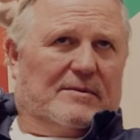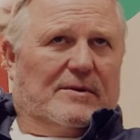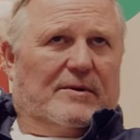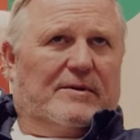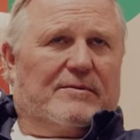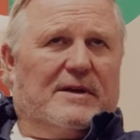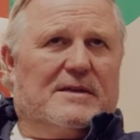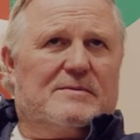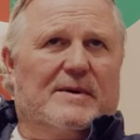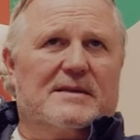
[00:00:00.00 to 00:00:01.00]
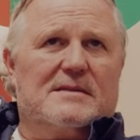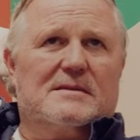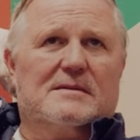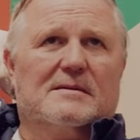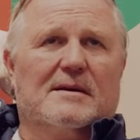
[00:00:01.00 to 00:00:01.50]
Lloyd Rees
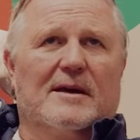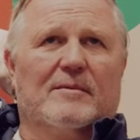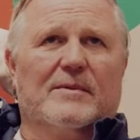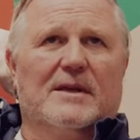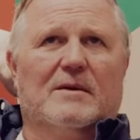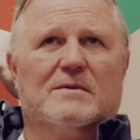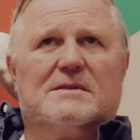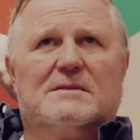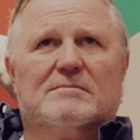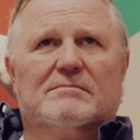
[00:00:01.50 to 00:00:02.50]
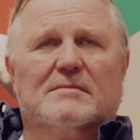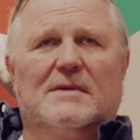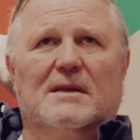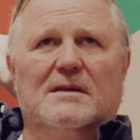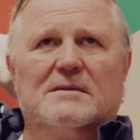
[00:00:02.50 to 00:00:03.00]
once, when he was
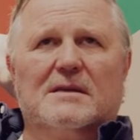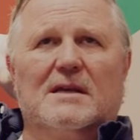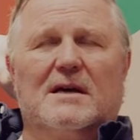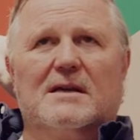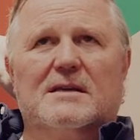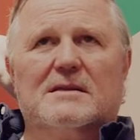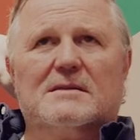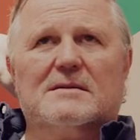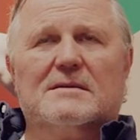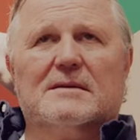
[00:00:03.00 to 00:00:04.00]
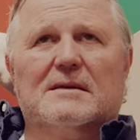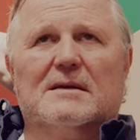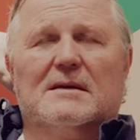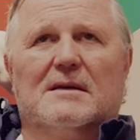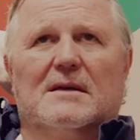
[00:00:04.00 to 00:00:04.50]
in his early 90s,
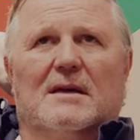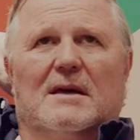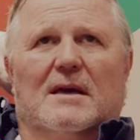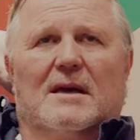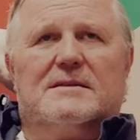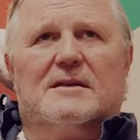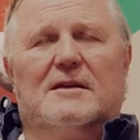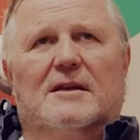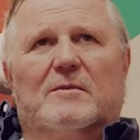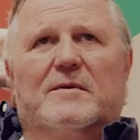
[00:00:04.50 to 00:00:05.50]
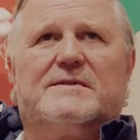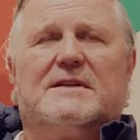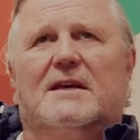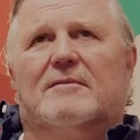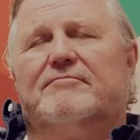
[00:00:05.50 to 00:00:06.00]
I said, we've
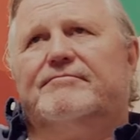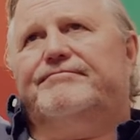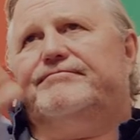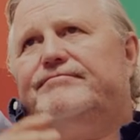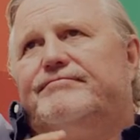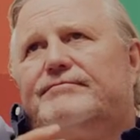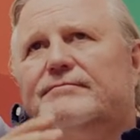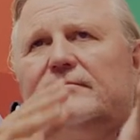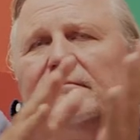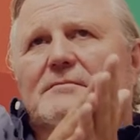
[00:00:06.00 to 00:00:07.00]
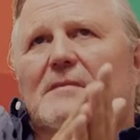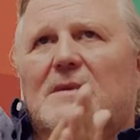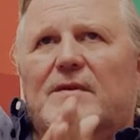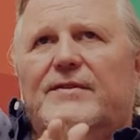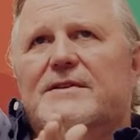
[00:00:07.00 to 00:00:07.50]
seen
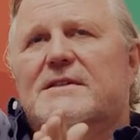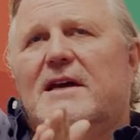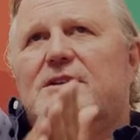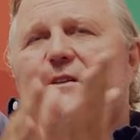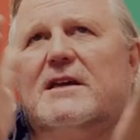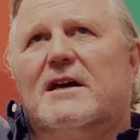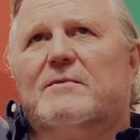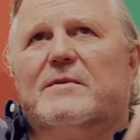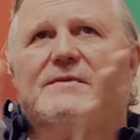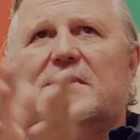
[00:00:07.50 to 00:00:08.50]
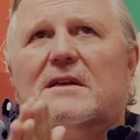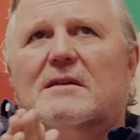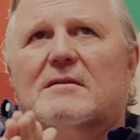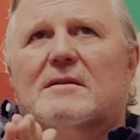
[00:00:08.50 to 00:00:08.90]
First Nation art, we've seen